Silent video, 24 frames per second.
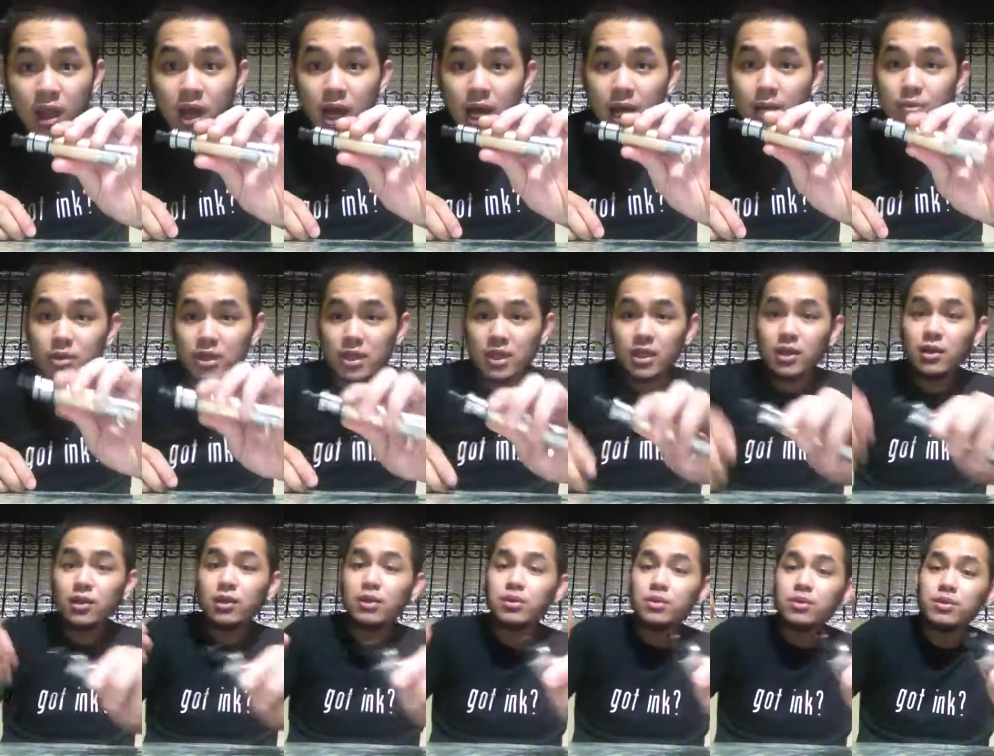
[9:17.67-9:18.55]
I'm going to
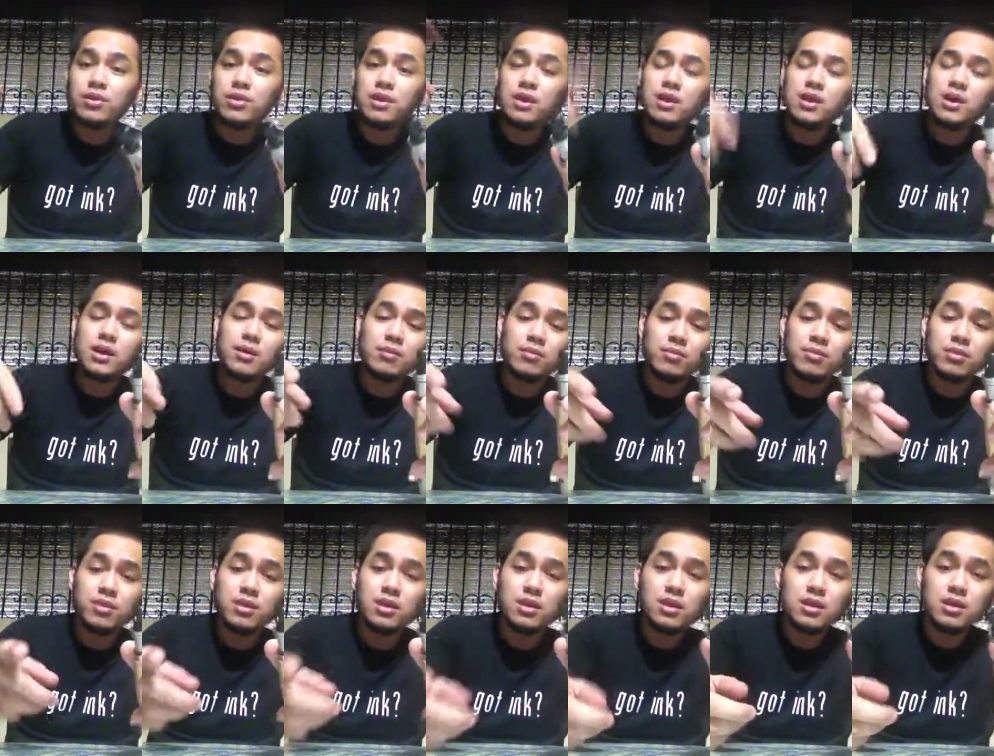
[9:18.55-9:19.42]
include
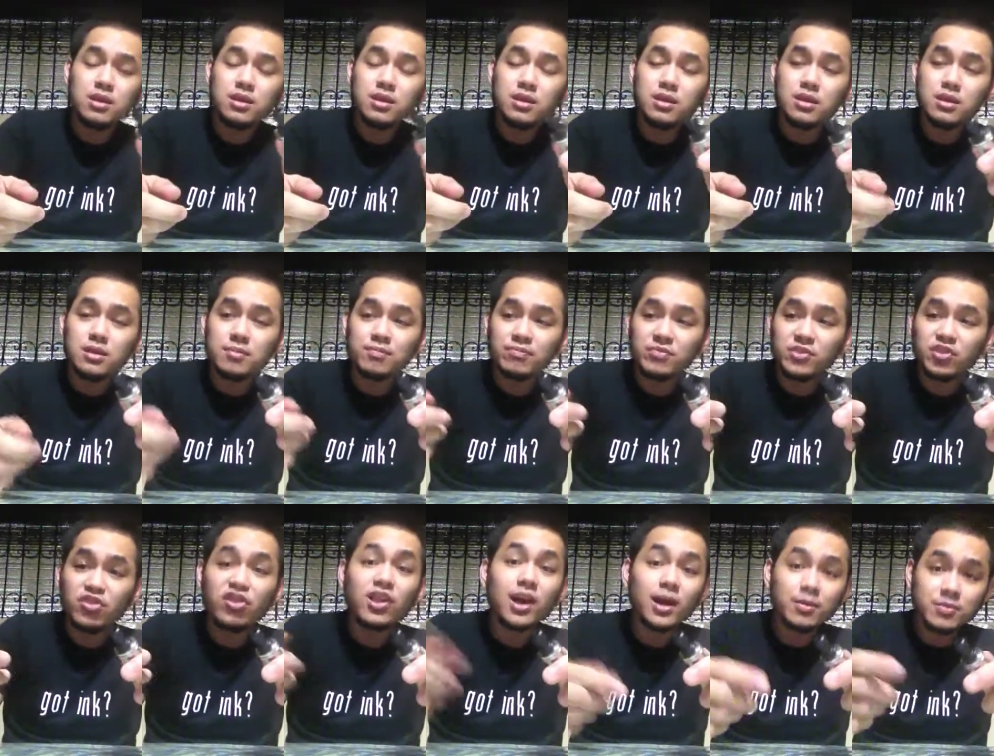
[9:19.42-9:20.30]
the
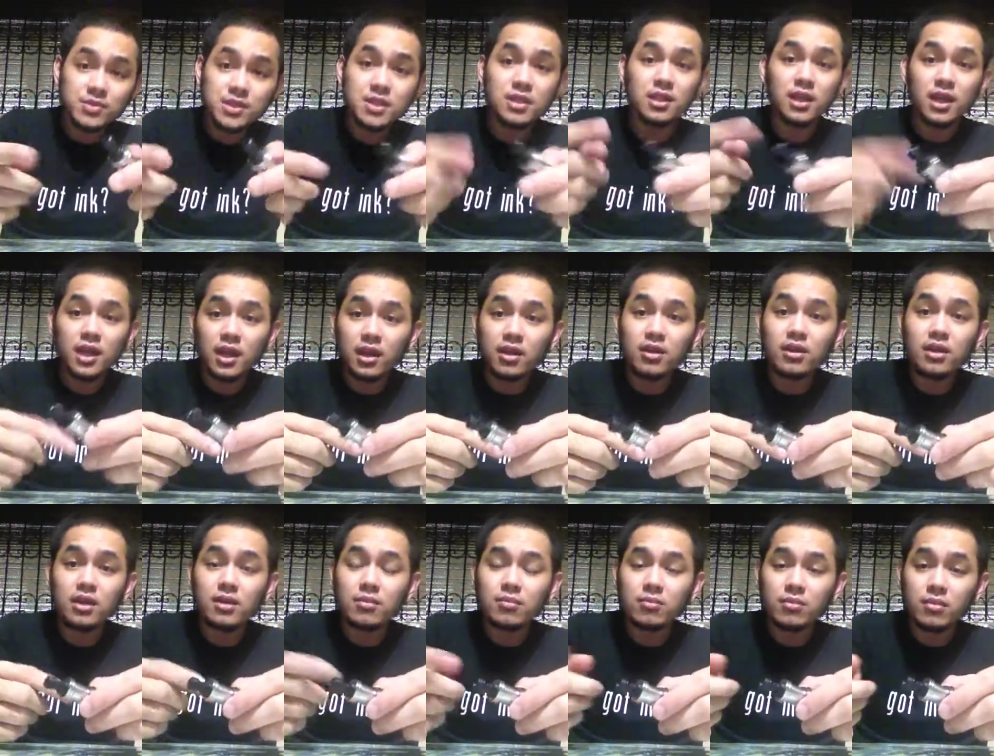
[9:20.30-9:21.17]
shops that carry
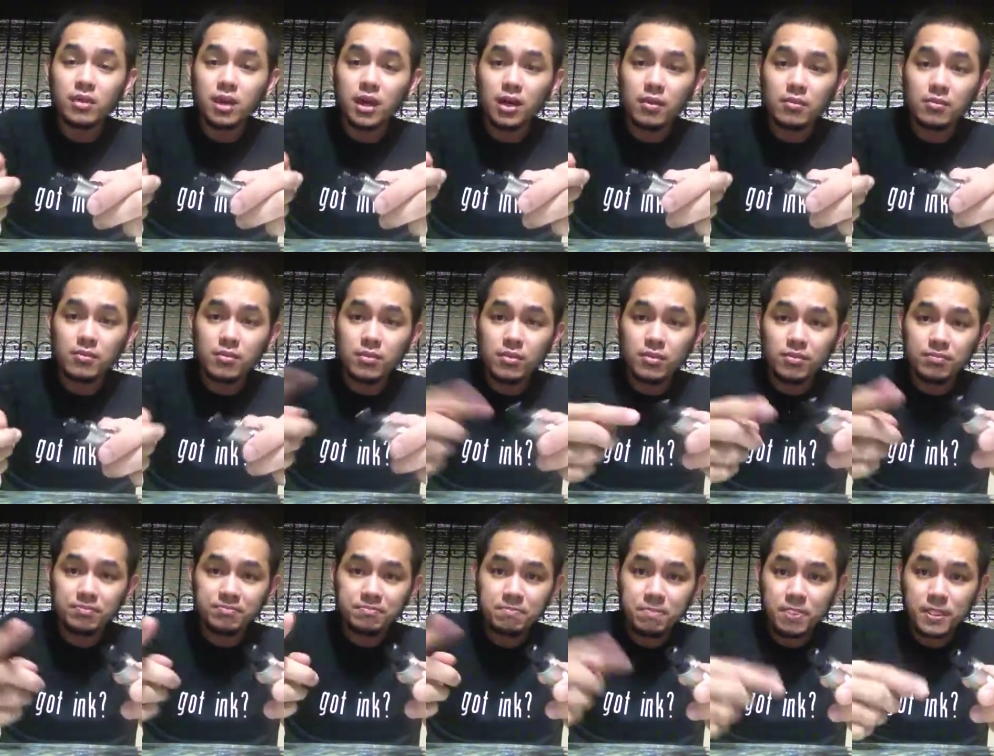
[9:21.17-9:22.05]
him
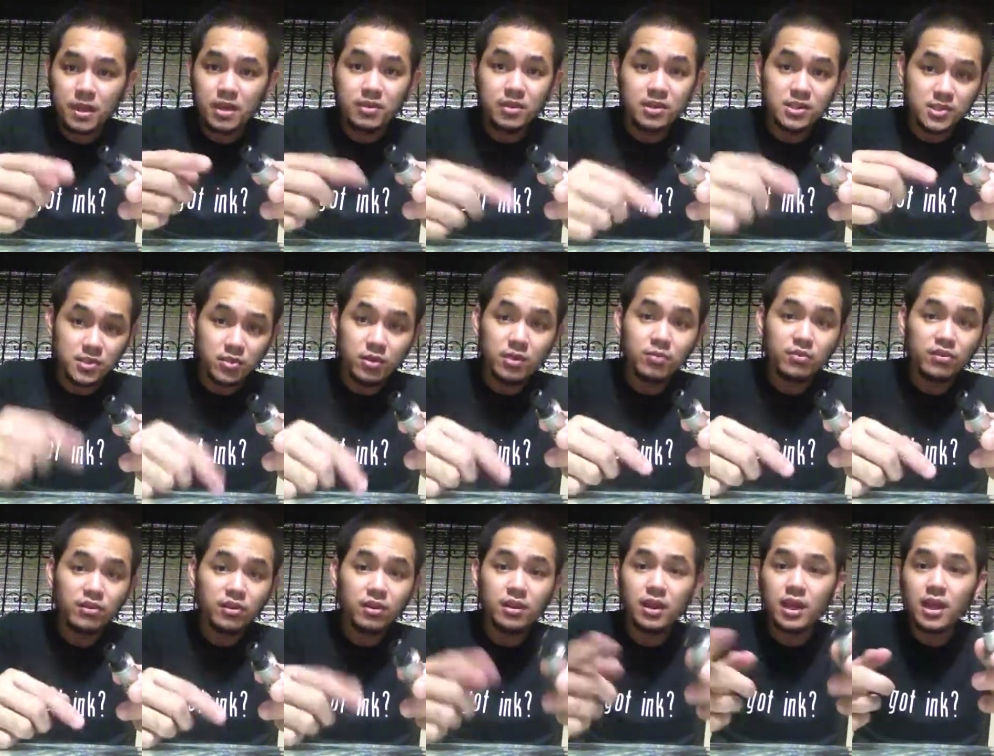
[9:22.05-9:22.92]
in the
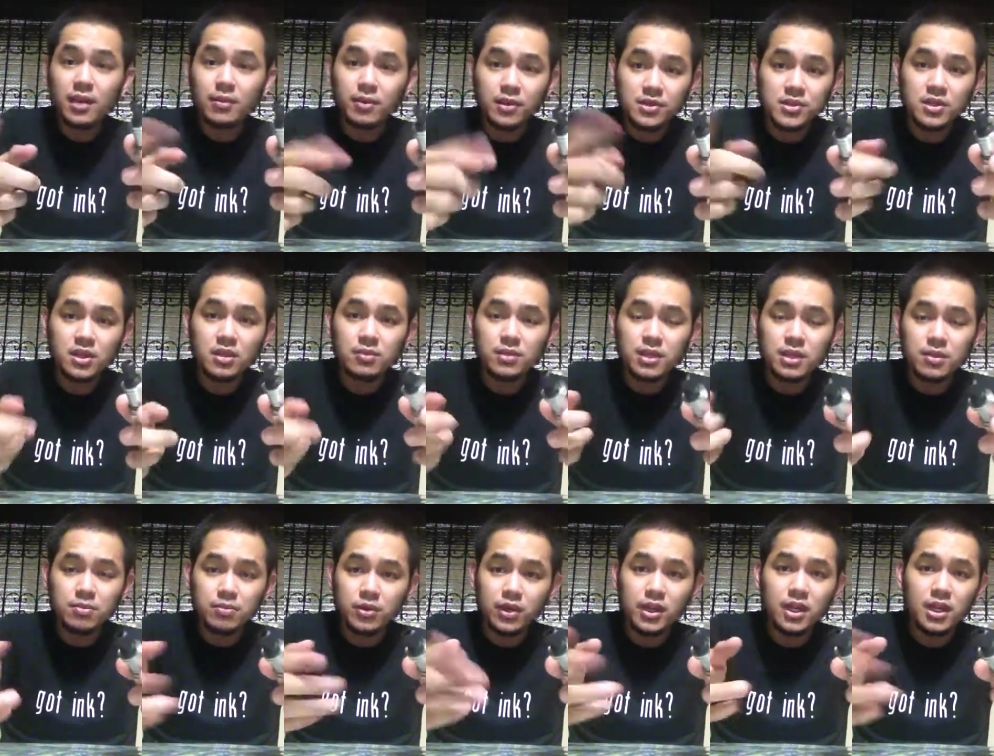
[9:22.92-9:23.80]
description, and I'm also going to be
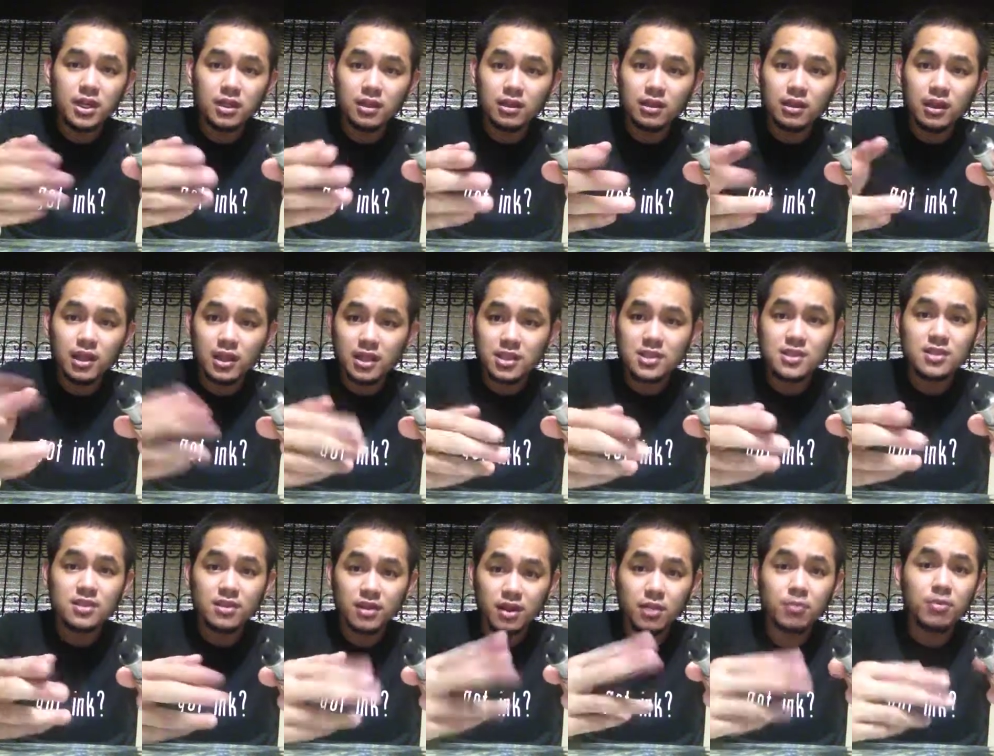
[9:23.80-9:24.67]
putting in links
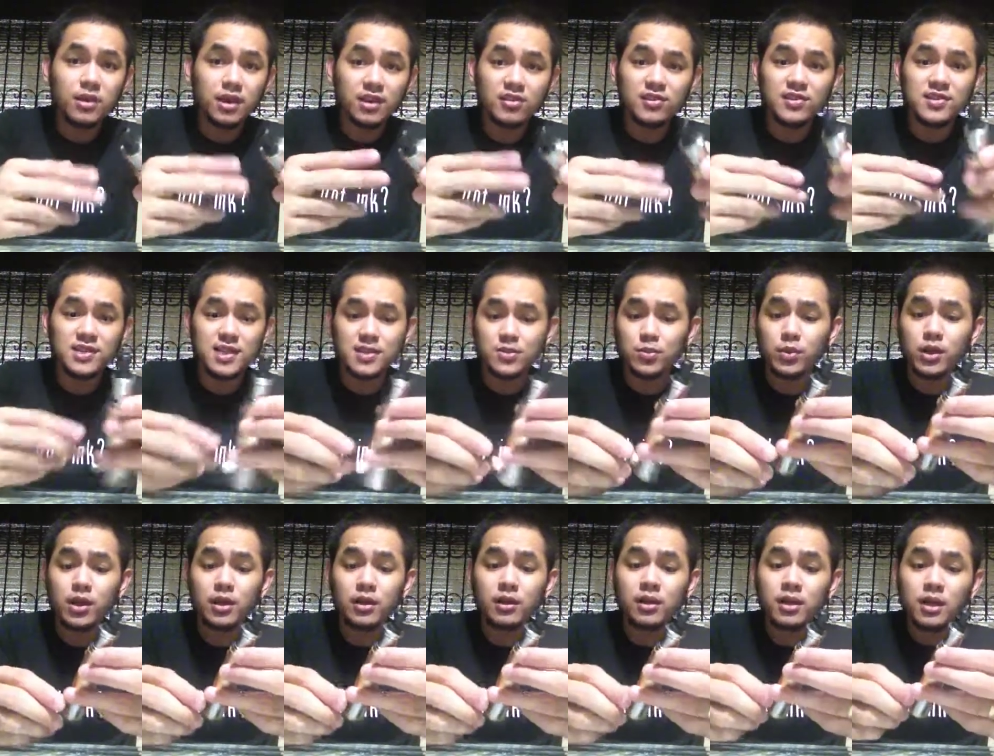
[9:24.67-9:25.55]
to their pages as
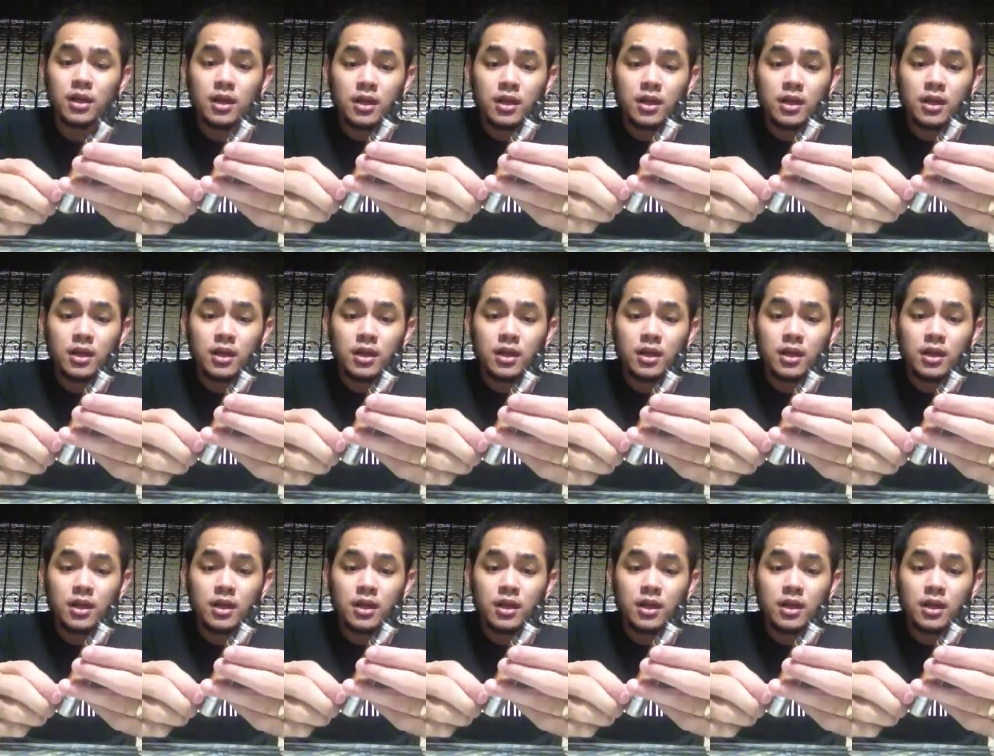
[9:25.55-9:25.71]
well.